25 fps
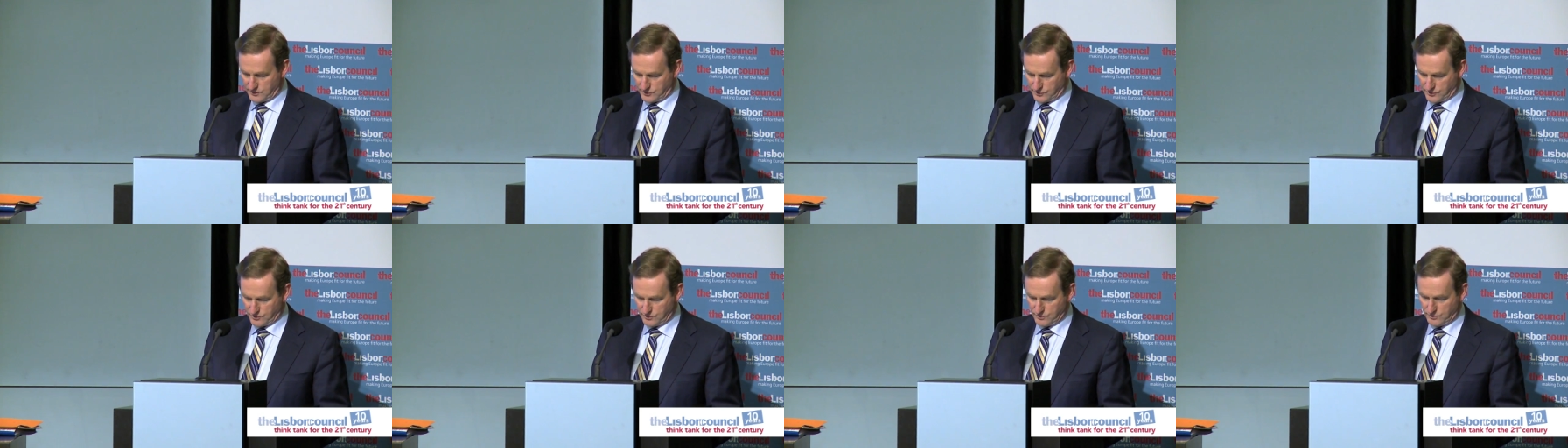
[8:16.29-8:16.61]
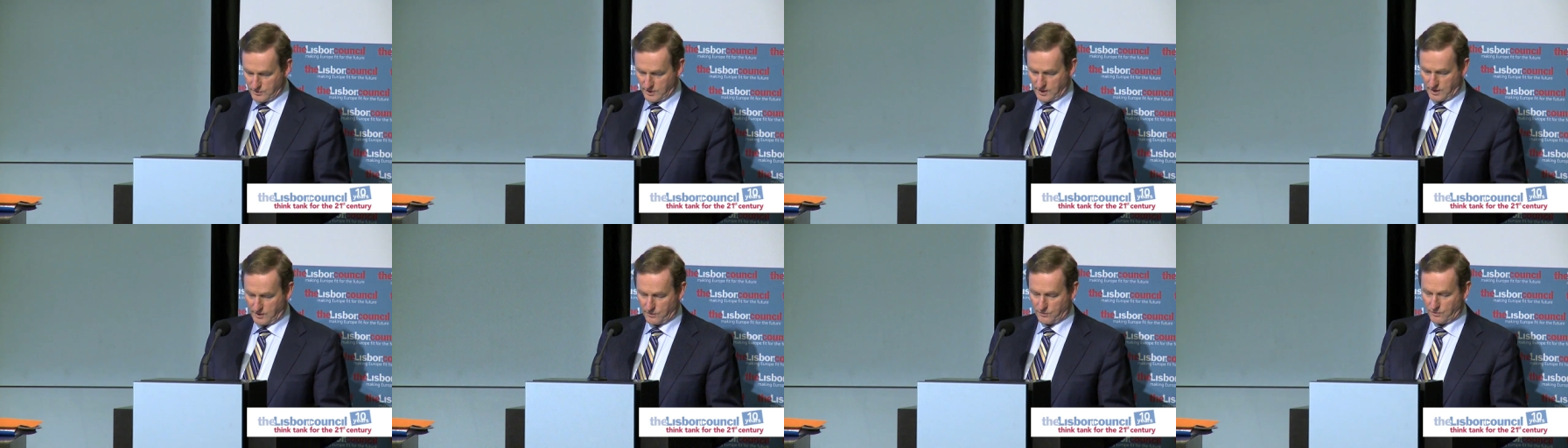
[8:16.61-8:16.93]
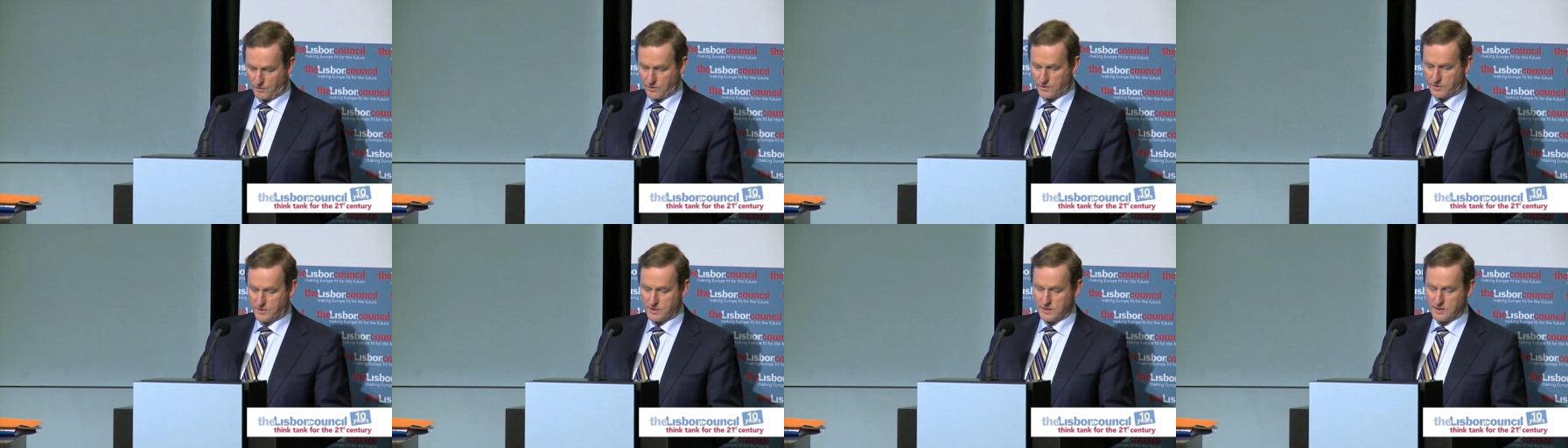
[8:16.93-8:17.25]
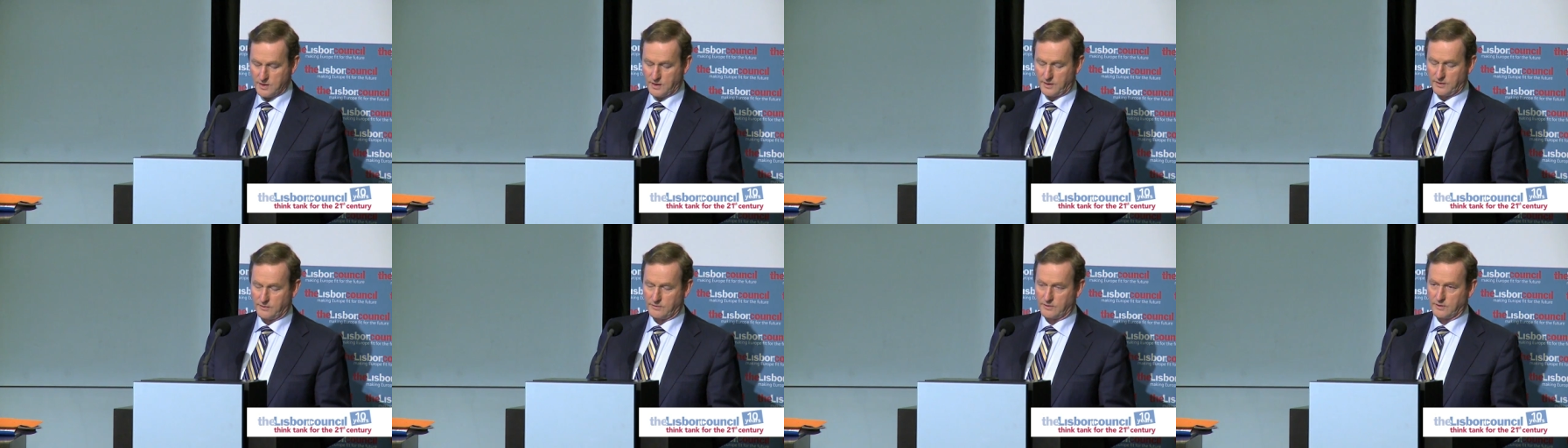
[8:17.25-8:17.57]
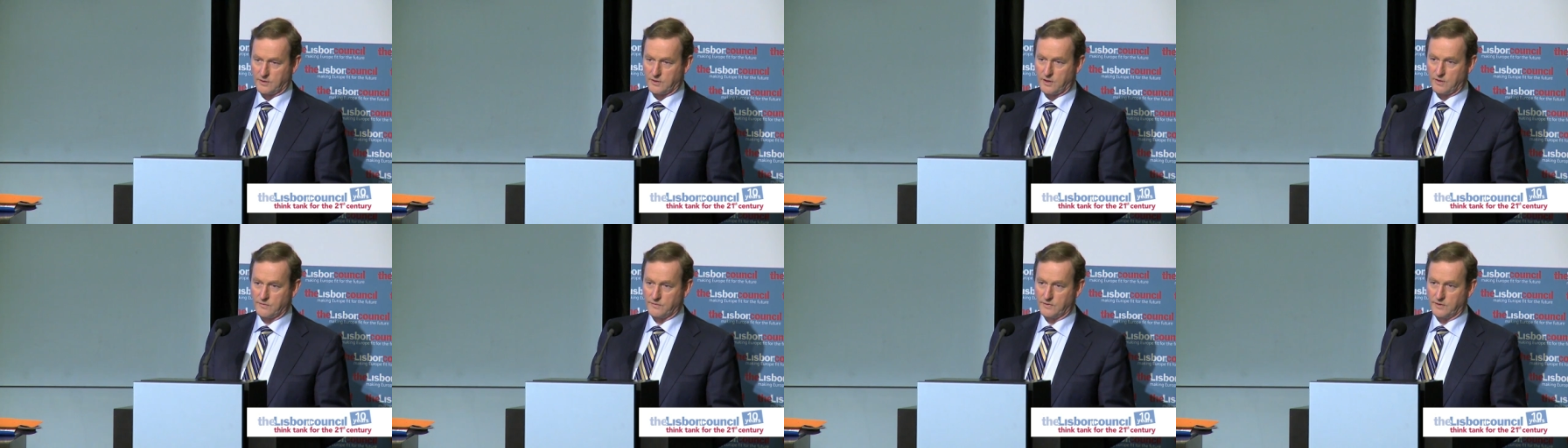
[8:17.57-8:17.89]
to working on a
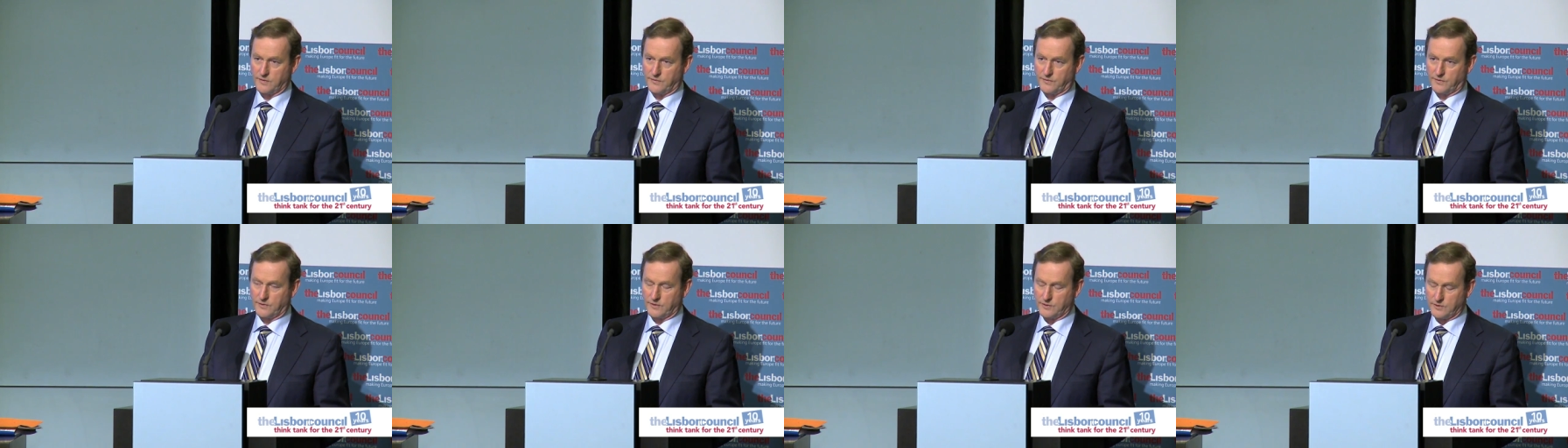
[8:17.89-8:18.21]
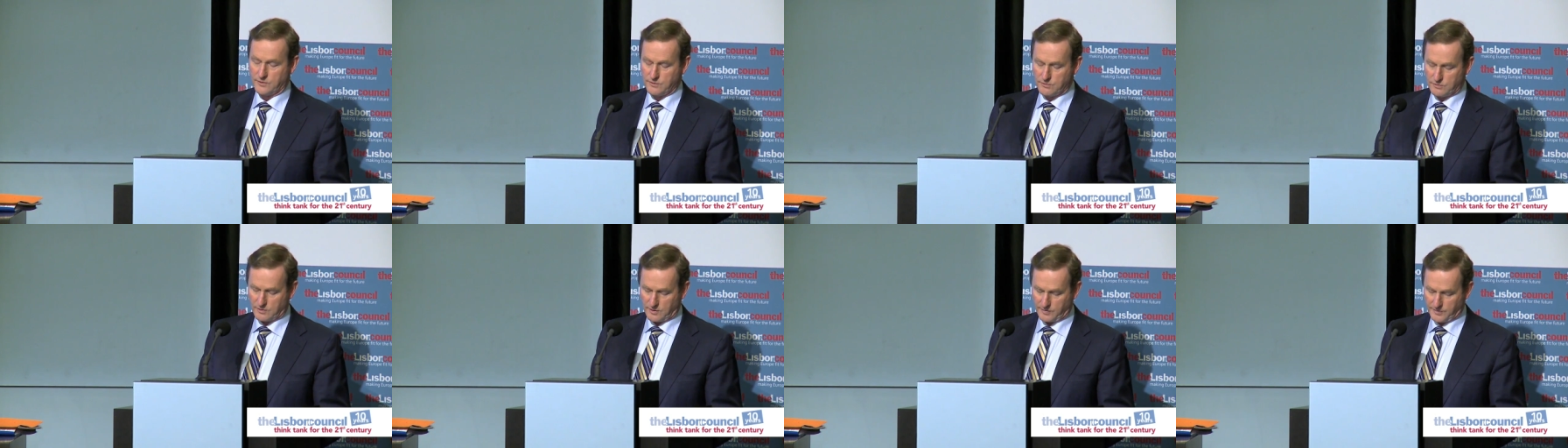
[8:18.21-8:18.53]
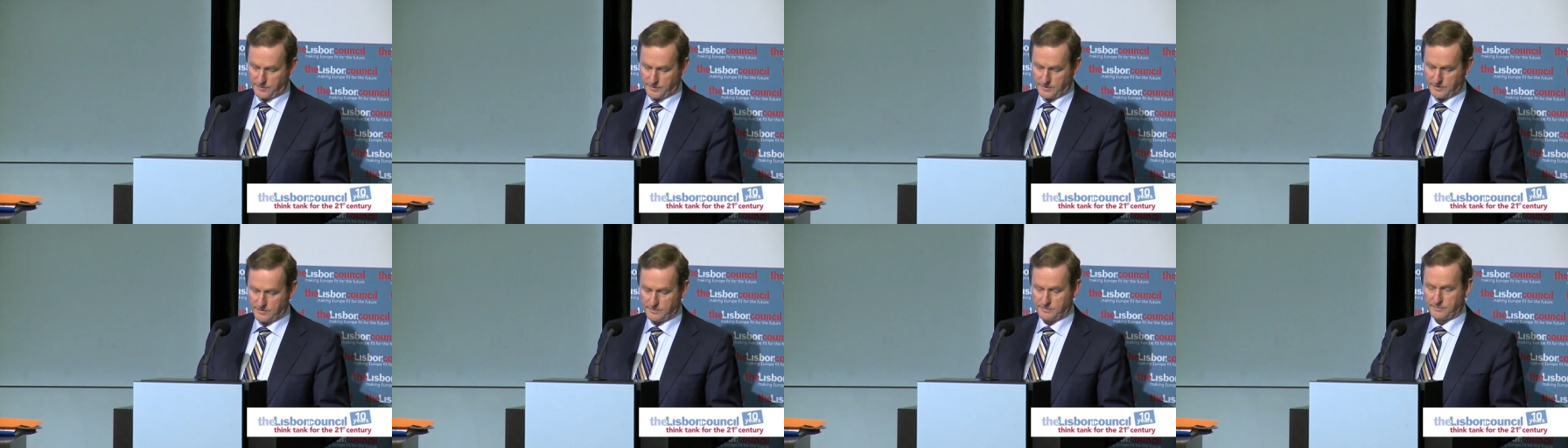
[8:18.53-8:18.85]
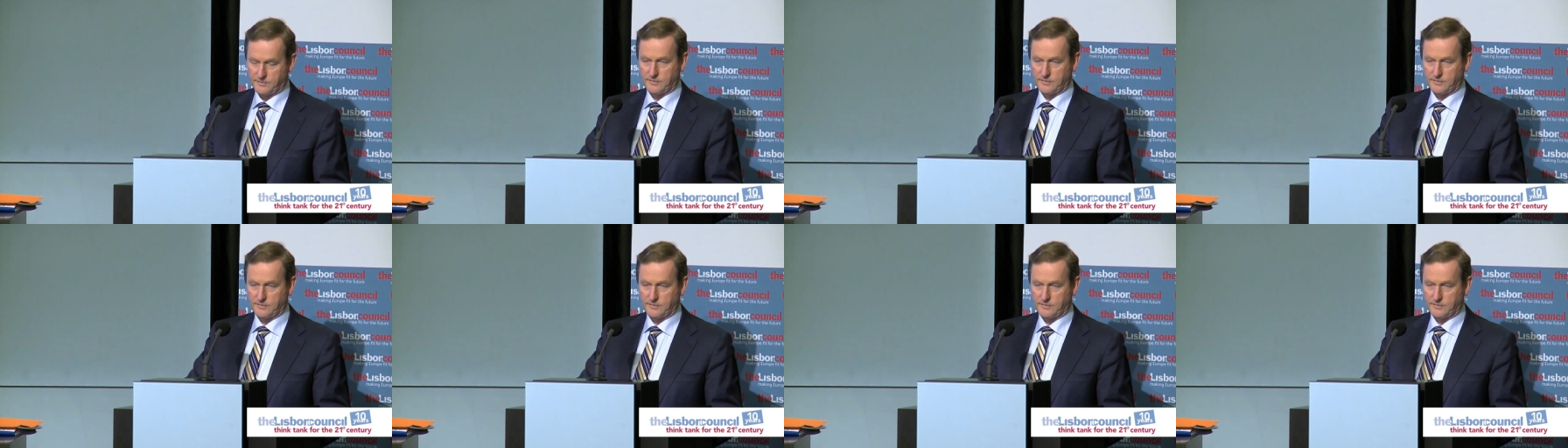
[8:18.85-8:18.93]
recovery for Europe,